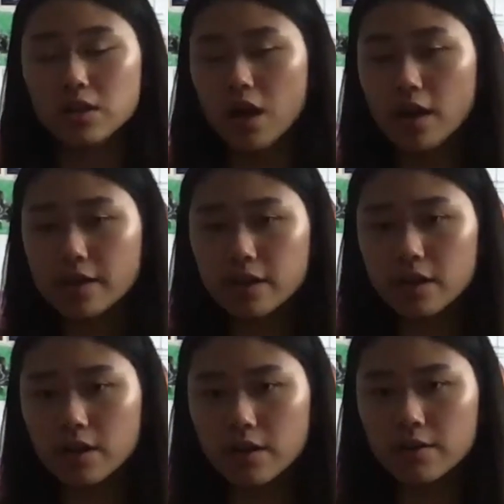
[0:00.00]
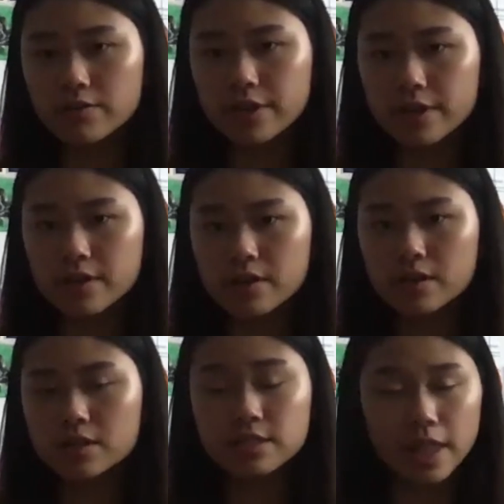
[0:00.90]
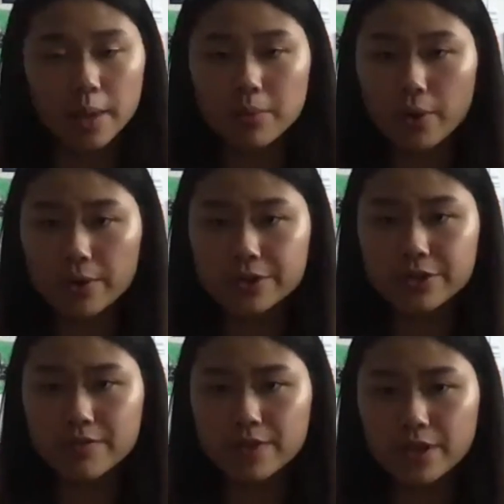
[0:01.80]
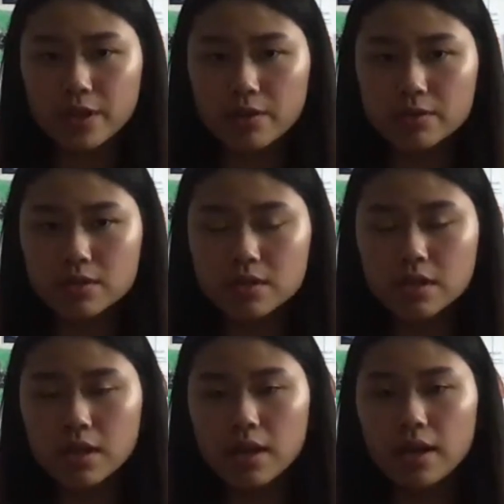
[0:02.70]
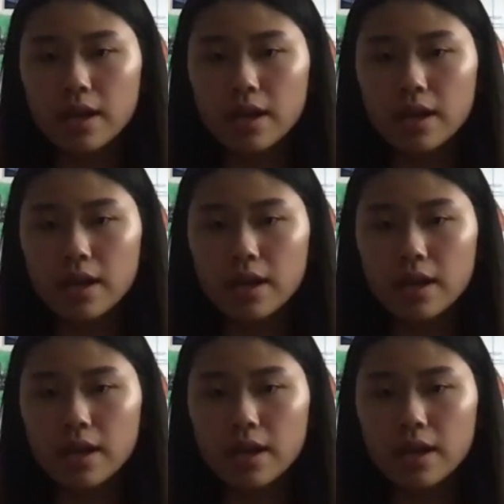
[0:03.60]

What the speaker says: a lot of slam poetry videos